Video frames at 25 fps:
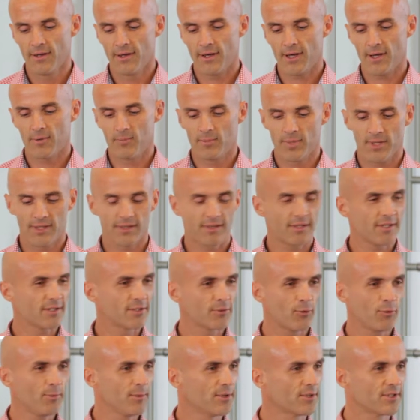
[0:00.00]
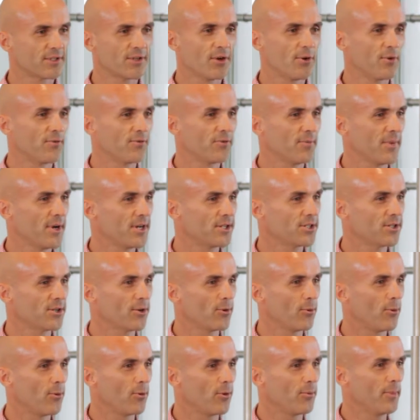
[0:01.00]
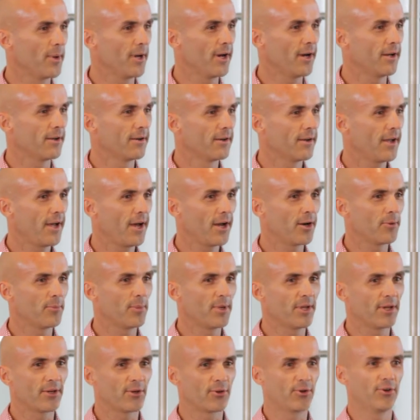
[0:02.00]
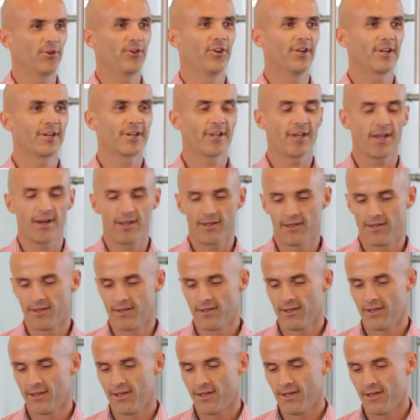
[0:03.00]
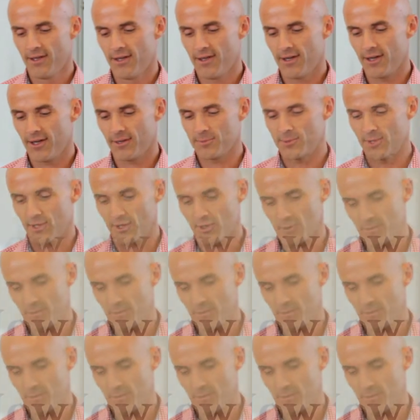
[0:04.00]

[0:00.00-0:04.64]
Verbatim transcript: Um, but there's almost no information at all about how to be a good dictator. Um, so that